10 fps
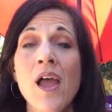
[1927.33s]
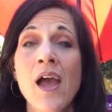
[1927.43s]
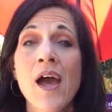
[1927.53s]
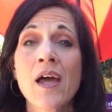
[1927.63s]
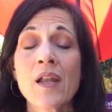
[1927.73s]

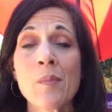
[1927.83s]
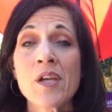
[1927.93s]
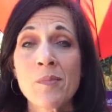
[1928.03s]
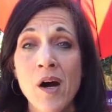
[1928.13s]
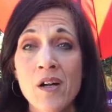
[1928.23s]
and uh,
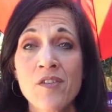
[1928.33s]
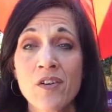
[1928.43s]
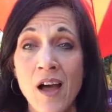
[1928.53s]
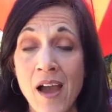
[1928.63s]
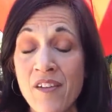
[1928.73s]
be a part of
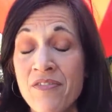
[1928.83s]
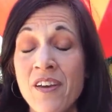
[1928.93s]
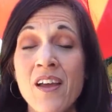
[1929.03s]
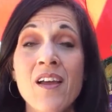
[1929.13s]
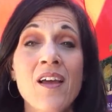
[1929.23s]
your life